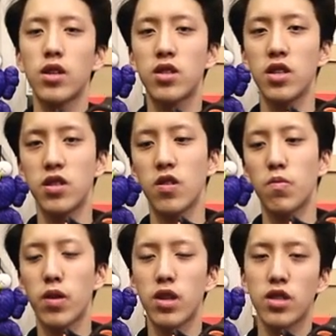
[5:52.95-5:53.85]
It's easier
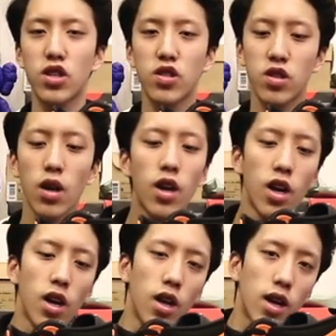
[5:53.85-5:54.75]
because they just
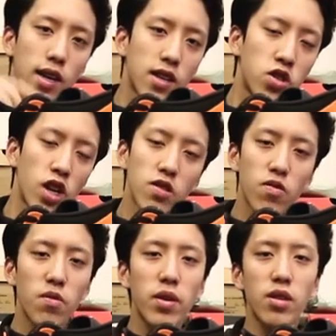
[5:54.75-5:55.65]

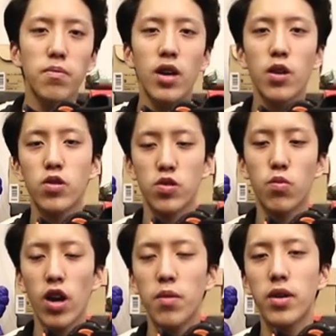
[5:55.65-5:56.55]
transfer me the money or just
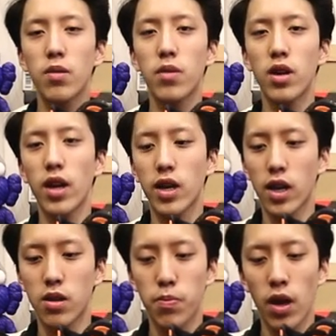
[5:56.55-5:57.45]
wire me the money. I
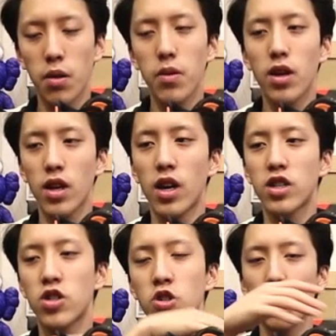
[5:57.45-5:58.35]
get the payment and I
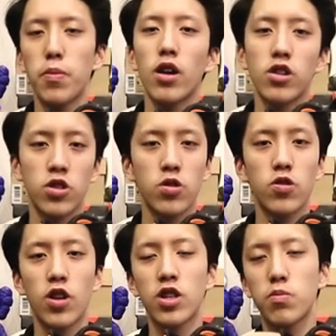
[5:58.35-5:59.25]
just ship out the shoes,
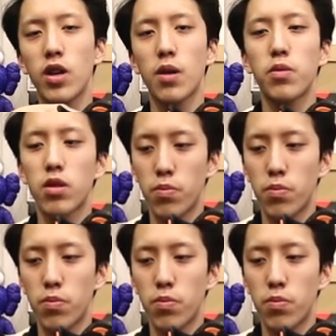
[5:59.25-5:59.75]
or I just meet up with the